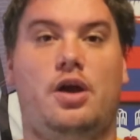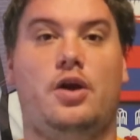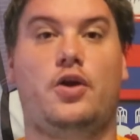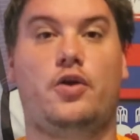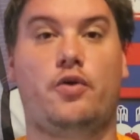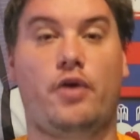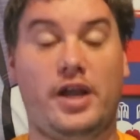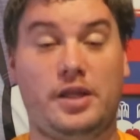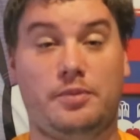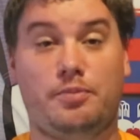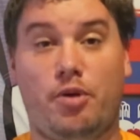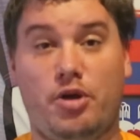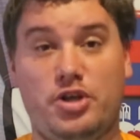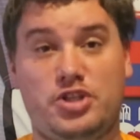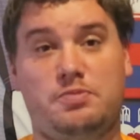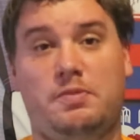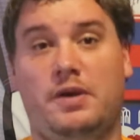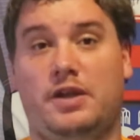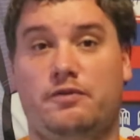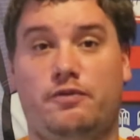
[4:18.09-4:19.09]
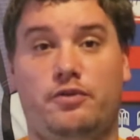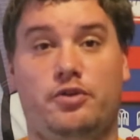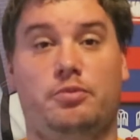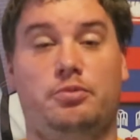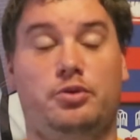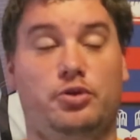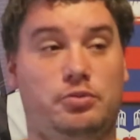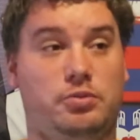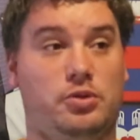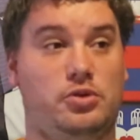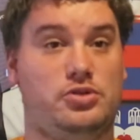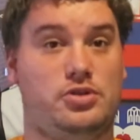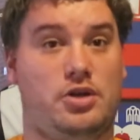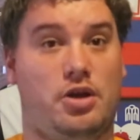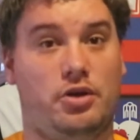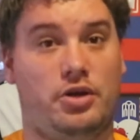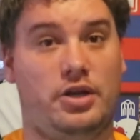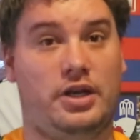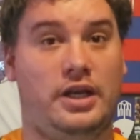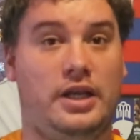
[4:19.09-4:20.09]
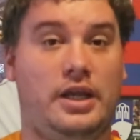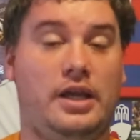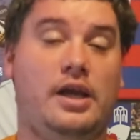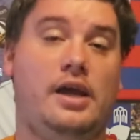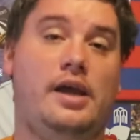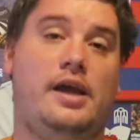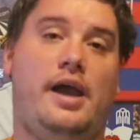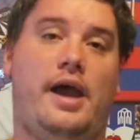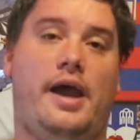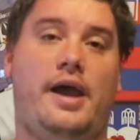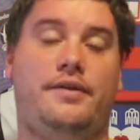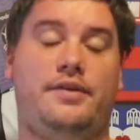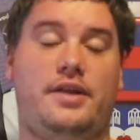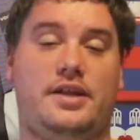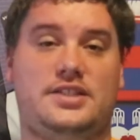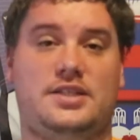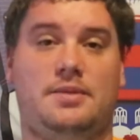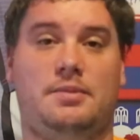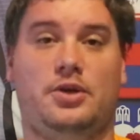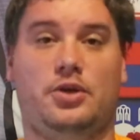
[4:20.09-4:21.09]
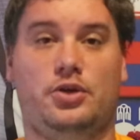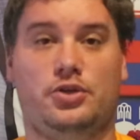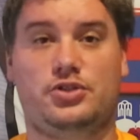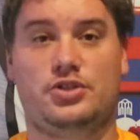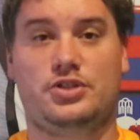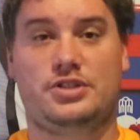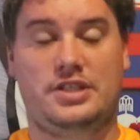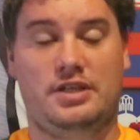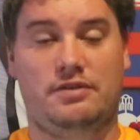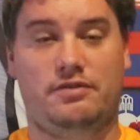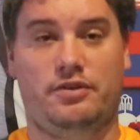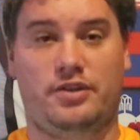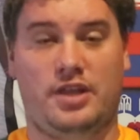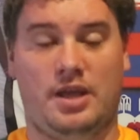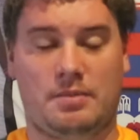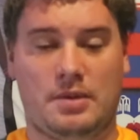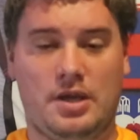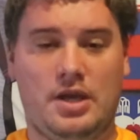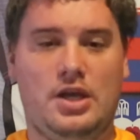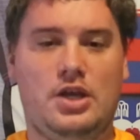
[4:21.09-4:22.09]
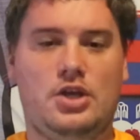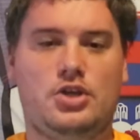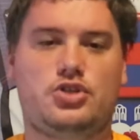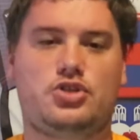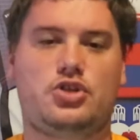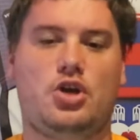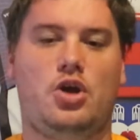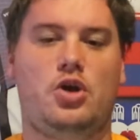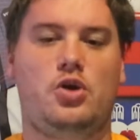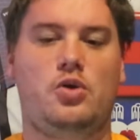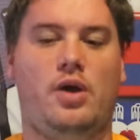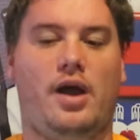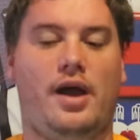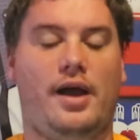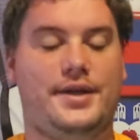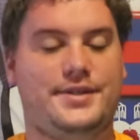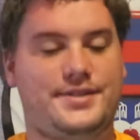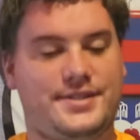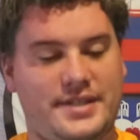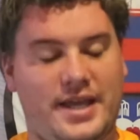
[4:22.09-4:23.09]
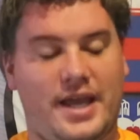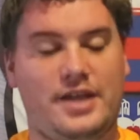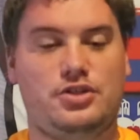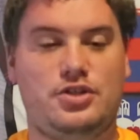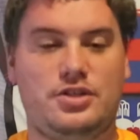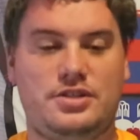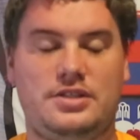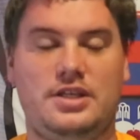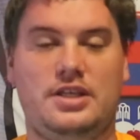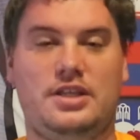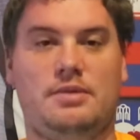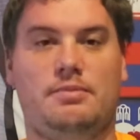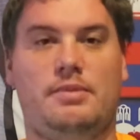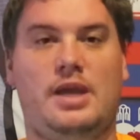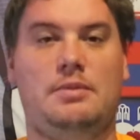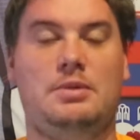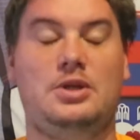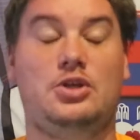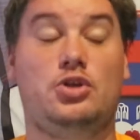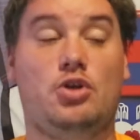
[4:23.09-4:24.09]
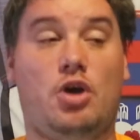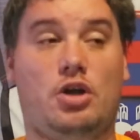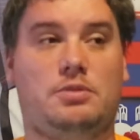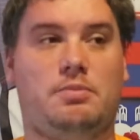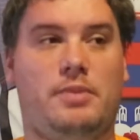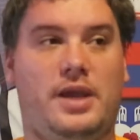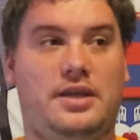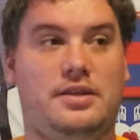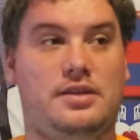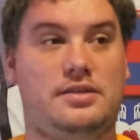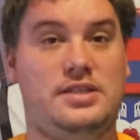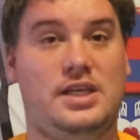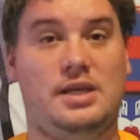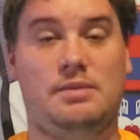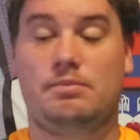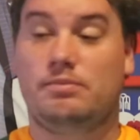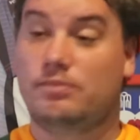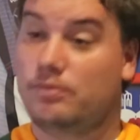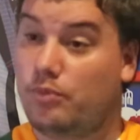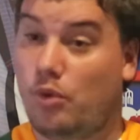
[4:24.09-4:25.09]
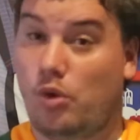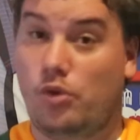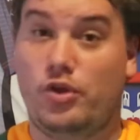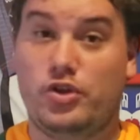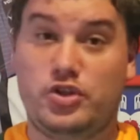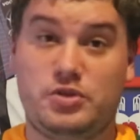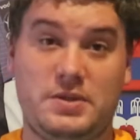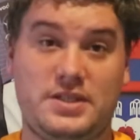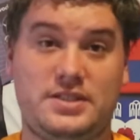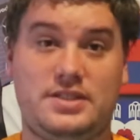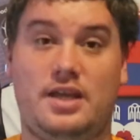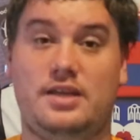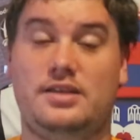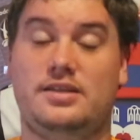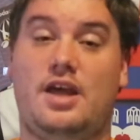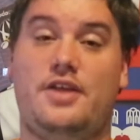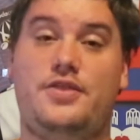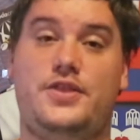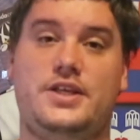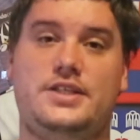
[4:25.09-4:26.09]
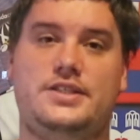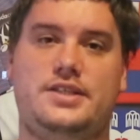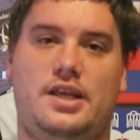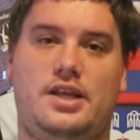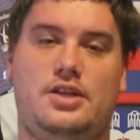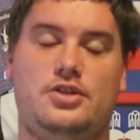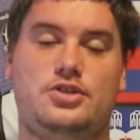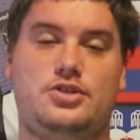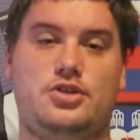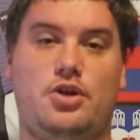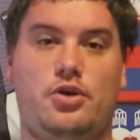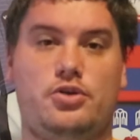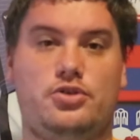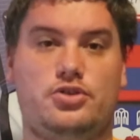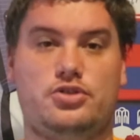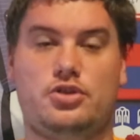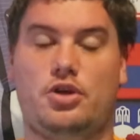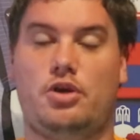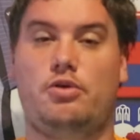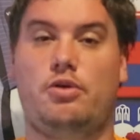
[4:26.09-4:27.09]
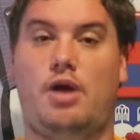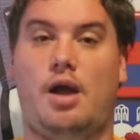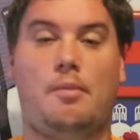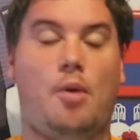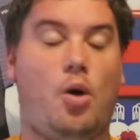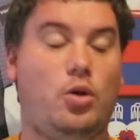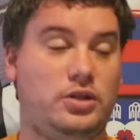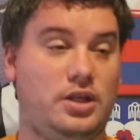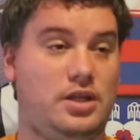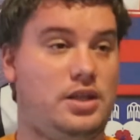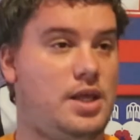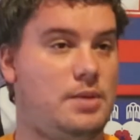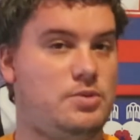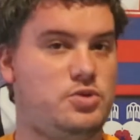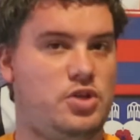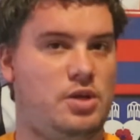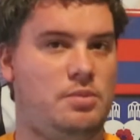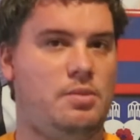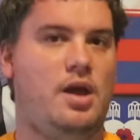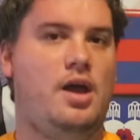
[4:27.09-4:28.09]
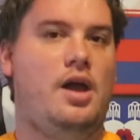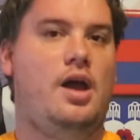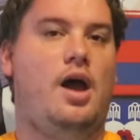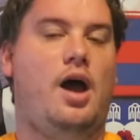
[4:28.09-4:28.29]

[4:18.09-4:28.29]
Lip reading: A great prospect for the Blue Bulls locally, and that's something good to see for them. So it's sad to see them maybe not make the team. Although, to be said, nothing set in stone, so I'm holding thumbs for them.